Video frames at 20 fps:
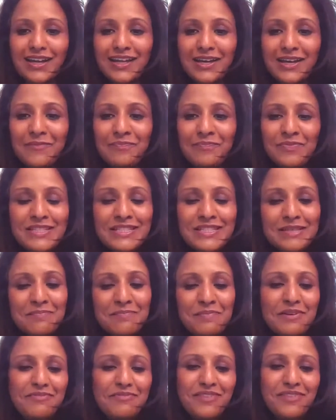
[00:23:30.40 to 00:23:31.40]

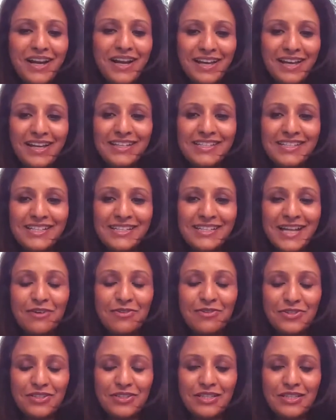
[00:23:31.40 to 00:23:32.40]
simplify it down to
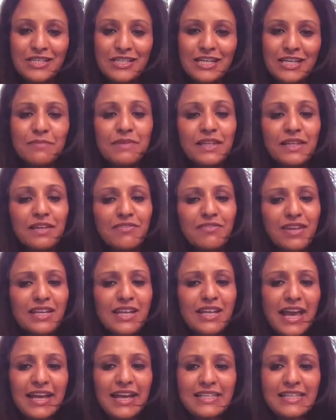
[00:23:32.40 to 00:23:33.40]
the team. And then we had
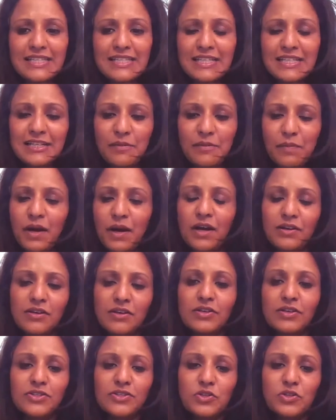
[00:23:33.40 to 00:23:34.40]
excellent
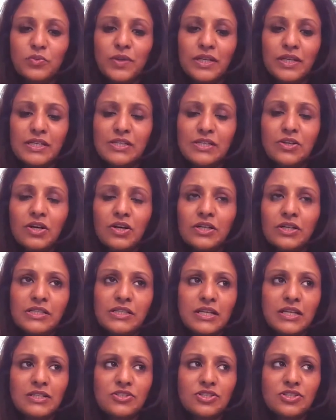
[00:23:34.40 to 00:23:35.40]
partners. So we did not
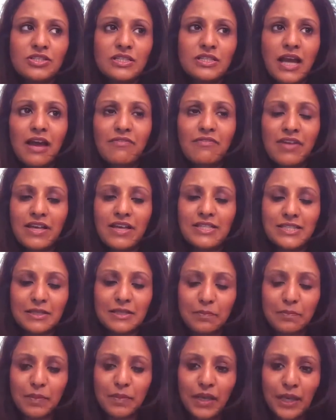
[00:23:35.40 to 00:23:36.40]
just have
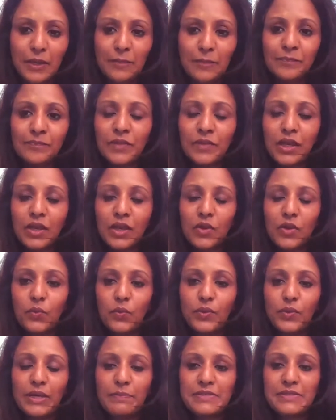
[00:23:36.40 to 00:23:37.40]
S&P.
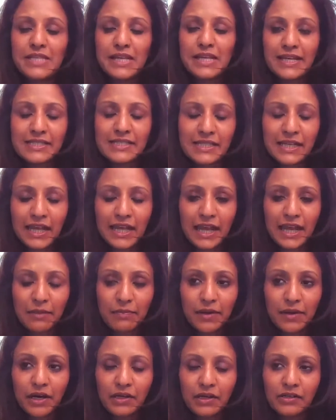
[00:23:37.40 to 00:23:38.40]
We selected a
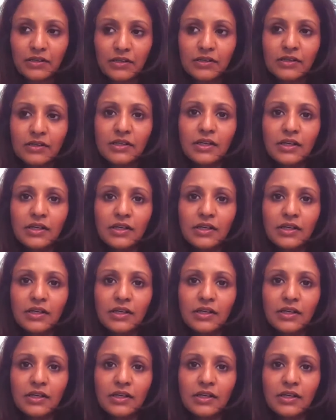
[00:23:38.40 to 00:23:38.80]
partner